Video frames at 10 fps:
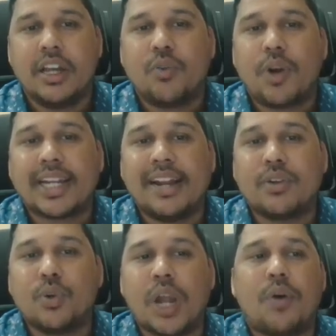What I have to
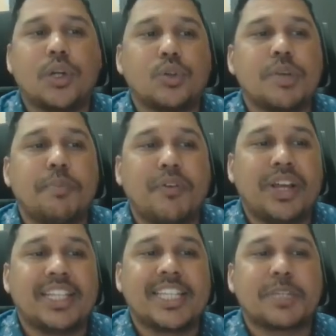do, I want to simplify
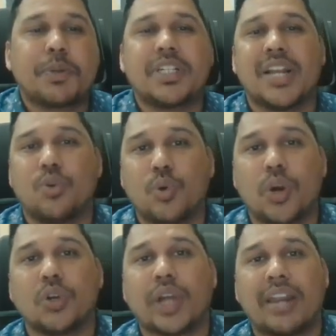this expression. I don't want
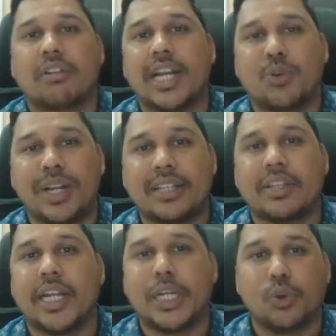to calculate
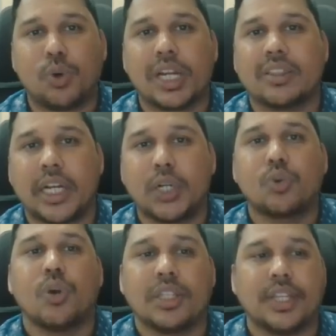23 into 23 into
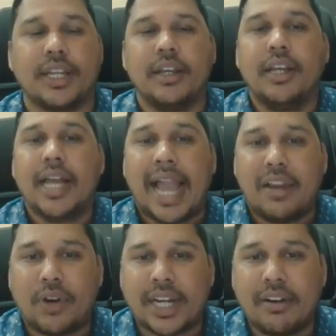23.
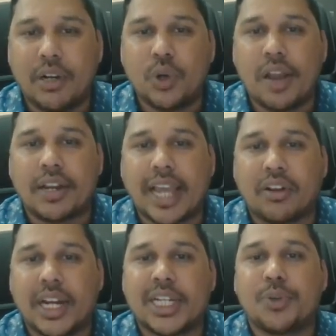What I will do, I will
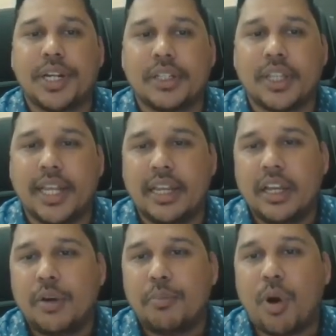calculate 23
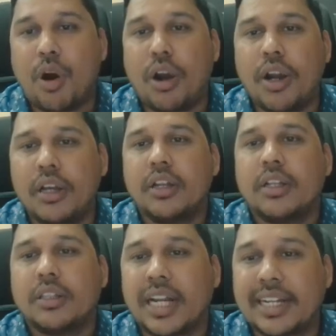mod
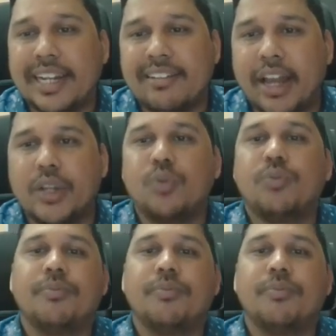30 value.